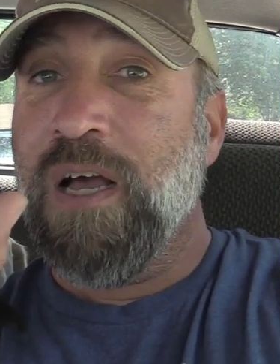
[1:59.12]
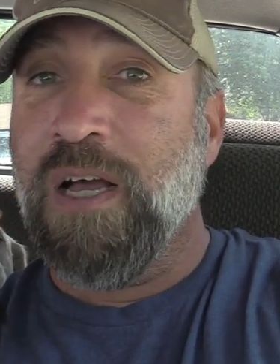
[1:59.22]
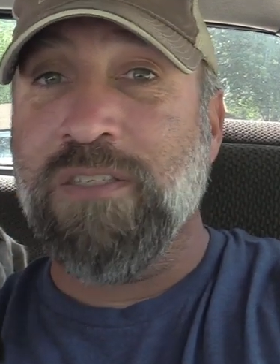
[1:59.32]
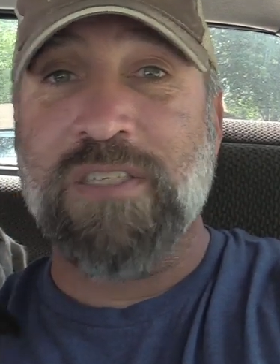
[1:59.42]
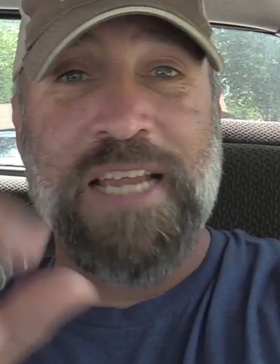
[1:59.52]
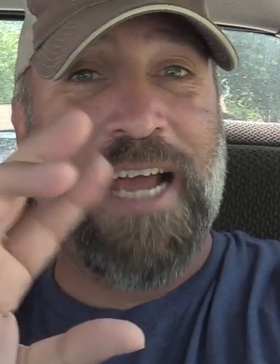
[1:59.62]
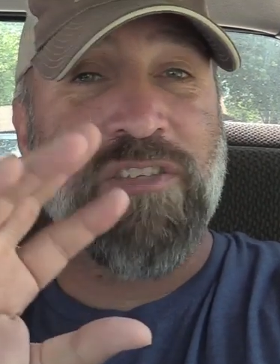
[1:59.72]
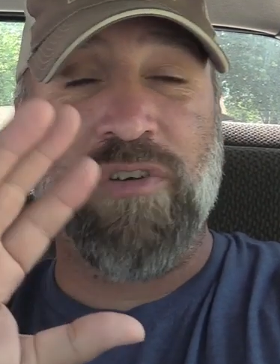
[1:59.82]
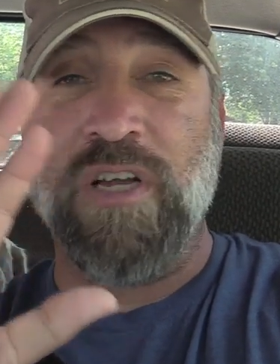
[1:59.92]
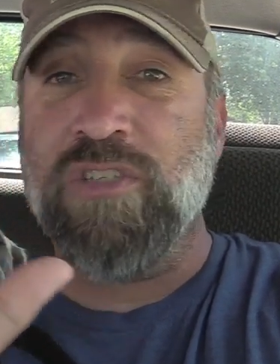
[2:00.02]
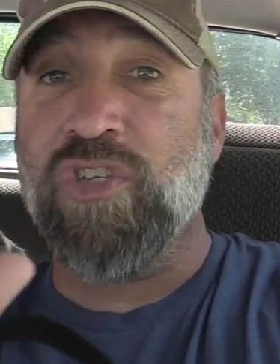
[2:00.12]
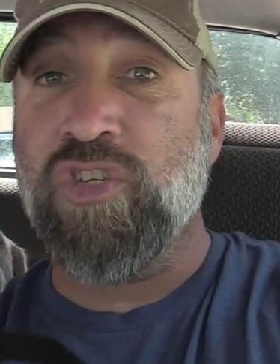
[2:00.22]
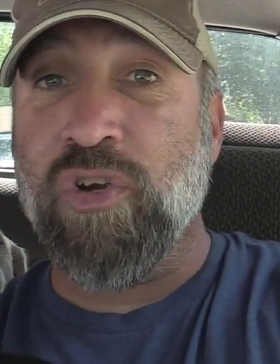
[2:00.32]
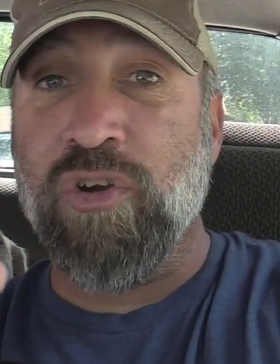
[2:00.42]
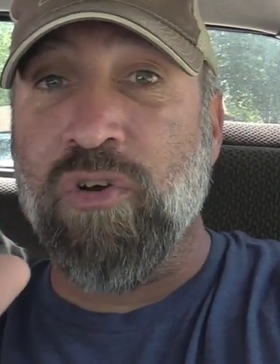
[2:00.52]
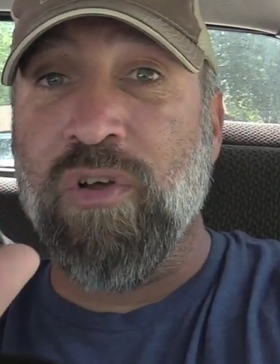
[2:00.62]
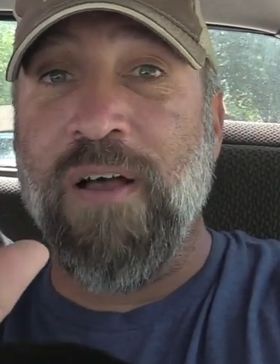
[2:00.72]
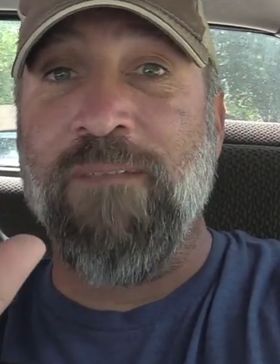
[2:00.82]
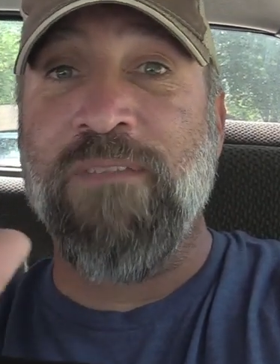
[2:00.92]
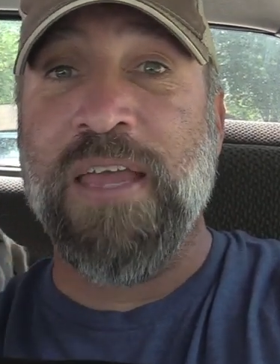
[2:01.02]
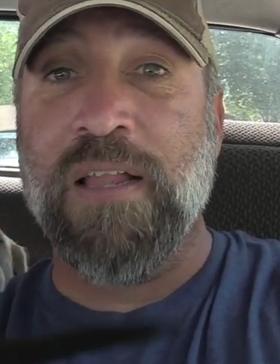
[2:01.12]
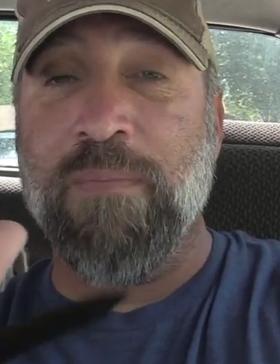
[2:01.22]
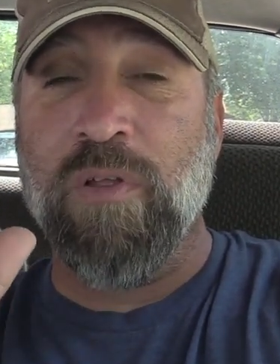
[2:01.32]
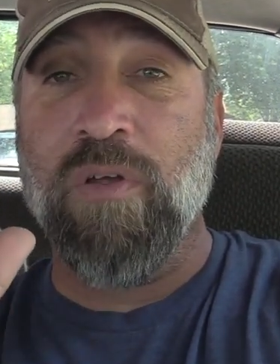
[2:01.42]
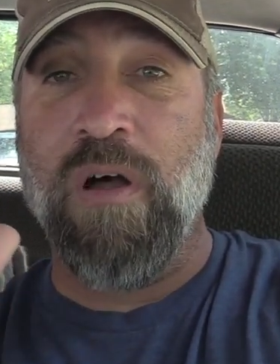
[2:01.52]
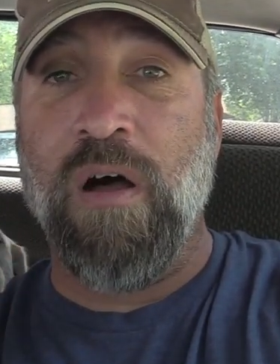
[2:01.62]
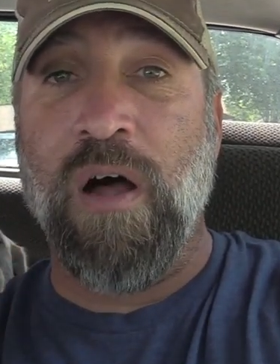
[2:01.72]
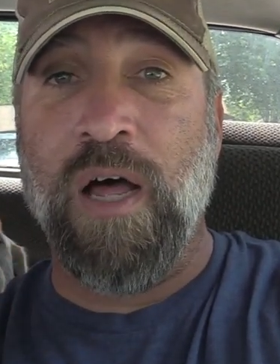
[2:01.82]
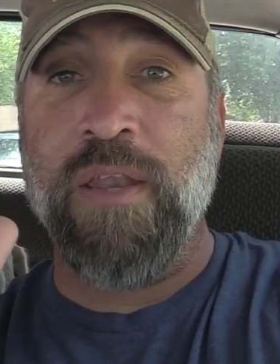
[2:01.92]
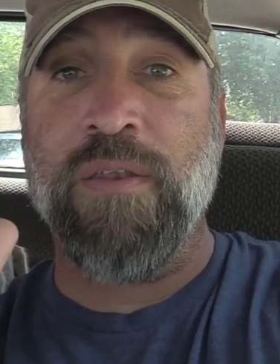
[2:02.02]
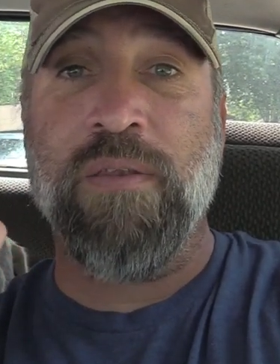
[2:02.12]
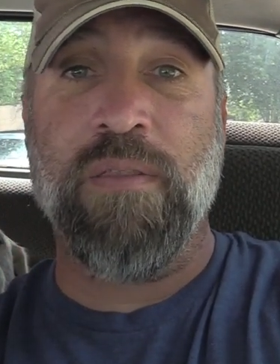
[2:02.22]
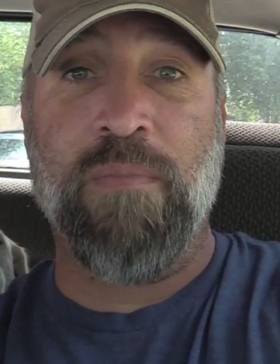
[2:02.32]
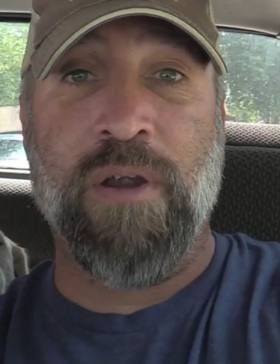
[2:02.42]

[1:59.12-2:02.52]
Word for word: Hunt Stats or Hunt's Journal available on the